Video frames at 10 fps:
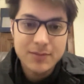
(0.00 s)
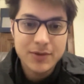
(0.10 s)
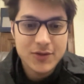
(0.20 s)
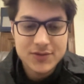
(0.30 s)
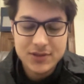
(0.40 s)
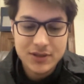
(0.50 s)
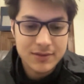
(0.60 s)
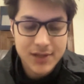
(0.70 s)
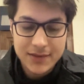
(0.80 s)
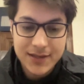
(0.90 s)
because
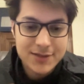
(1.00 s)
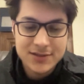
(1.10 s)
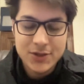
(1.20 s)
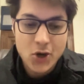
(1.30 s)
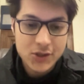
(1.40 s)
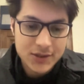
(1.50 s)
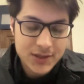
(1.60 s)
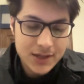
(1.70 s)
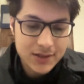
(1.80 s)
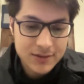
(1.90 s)
like that's the order
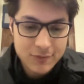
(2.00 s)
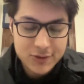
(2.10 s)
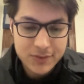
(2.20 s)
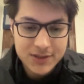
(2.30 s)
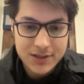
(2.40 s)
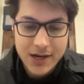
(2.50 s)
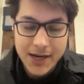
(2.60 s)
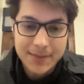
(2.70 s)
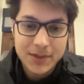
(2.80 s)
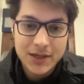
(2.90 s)
that was
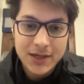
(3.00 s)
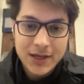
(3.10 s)
prescribed.